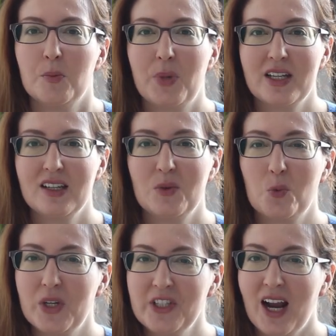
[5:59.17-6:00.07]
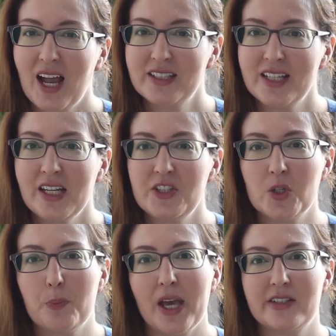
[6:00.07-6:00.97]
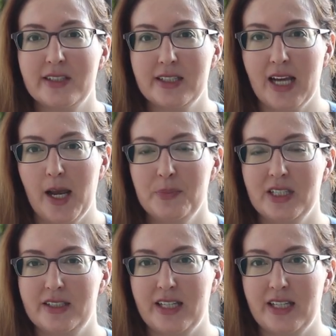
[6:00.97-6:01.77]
But when your accent is your best attempt at